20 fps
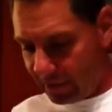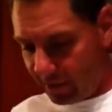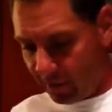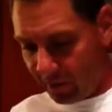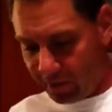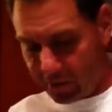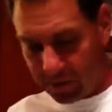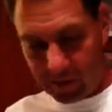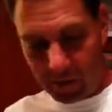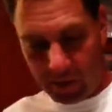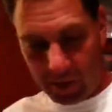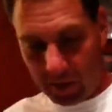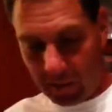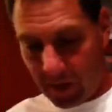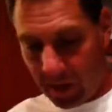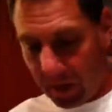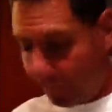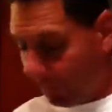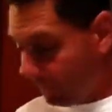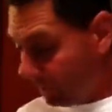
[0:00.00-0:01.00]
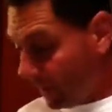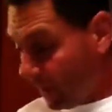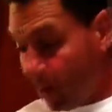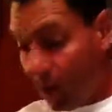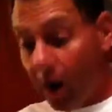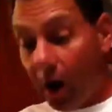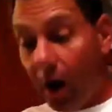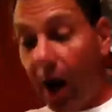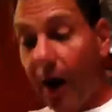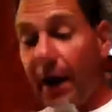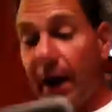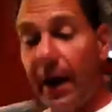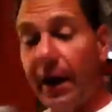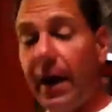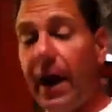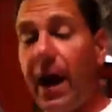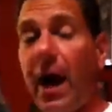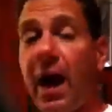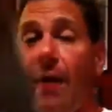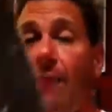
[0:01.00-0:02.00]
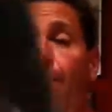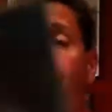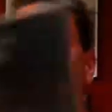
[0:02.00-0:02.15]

too much to talk about. I got uh,